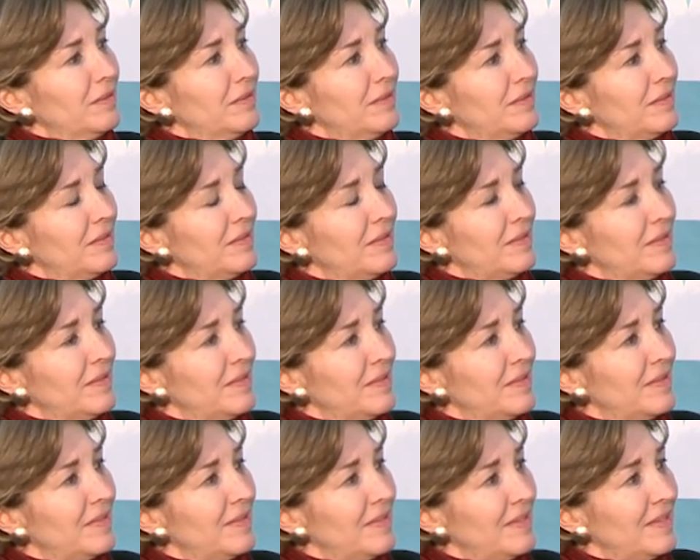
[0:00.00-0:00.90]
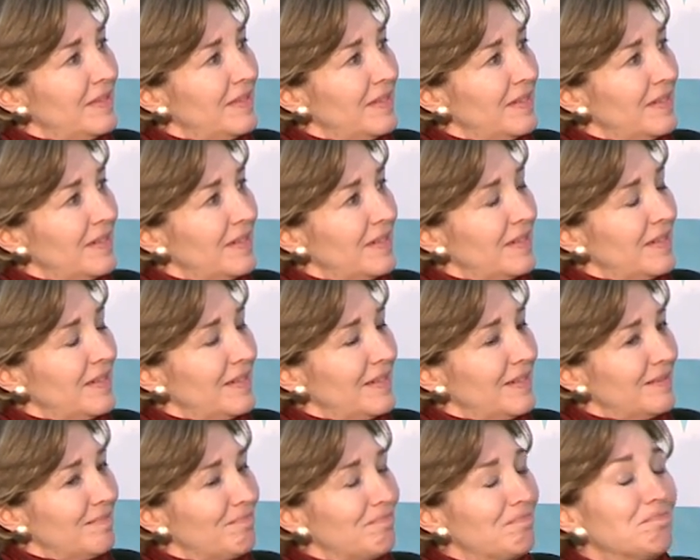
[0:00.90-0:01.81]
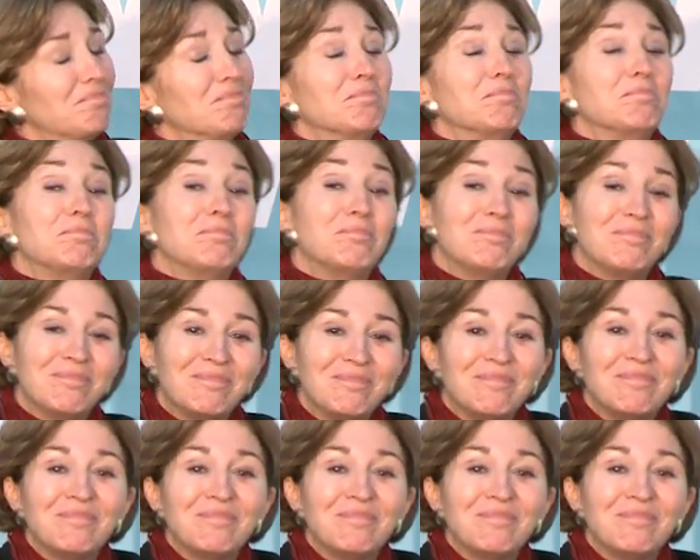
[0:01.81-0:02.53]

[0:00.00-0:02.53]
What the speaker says: The person shown says nothing.